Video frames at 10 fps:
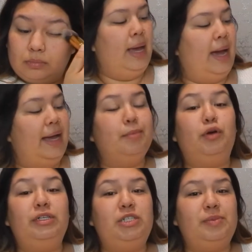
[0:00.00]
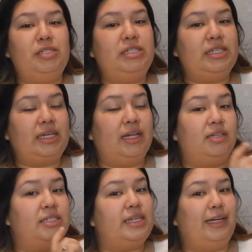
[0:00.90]
I am going to be using the color
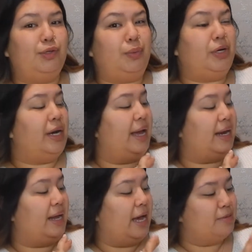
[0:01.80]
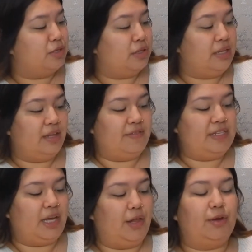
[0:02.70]
Sandalwood, and I absolutely love this
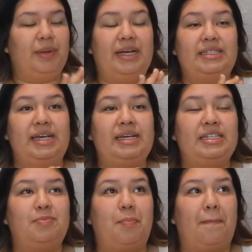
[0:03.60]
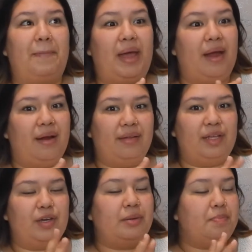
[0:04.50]
color because it is barely,
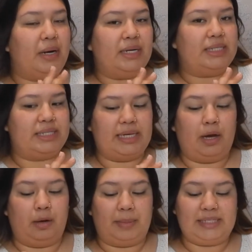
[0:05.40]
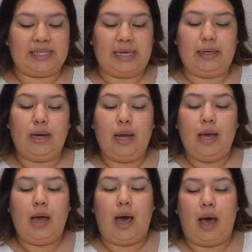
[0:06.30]
you can barely see it on my skin,
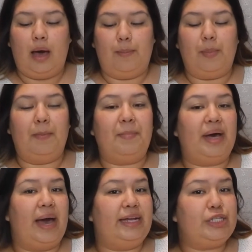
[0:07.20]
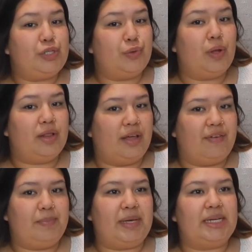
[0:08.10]
but I do love
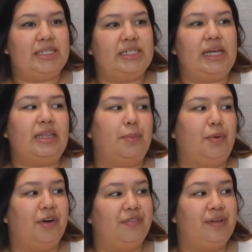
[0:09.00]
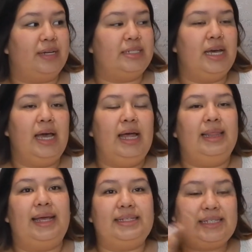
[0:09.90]
it because it's like the perfect
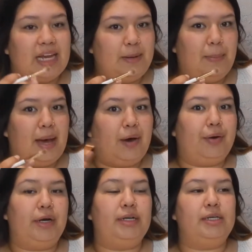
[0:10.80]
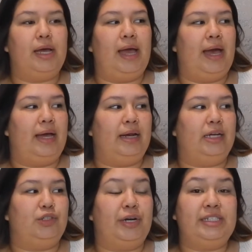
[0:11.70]
like setting powder and
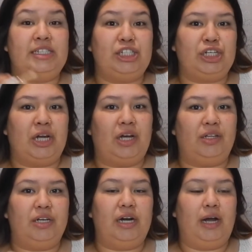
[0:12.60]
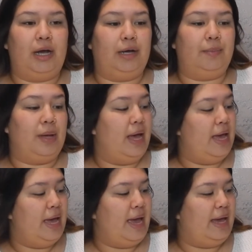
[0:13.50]
transition color,
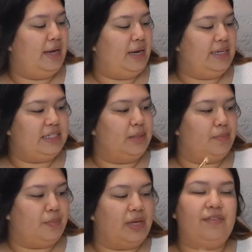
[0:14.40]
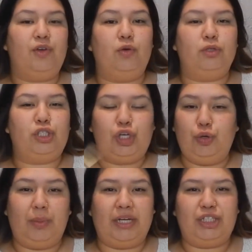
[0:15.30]
and it doesn't give you too
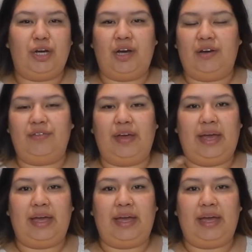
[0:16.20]
much of a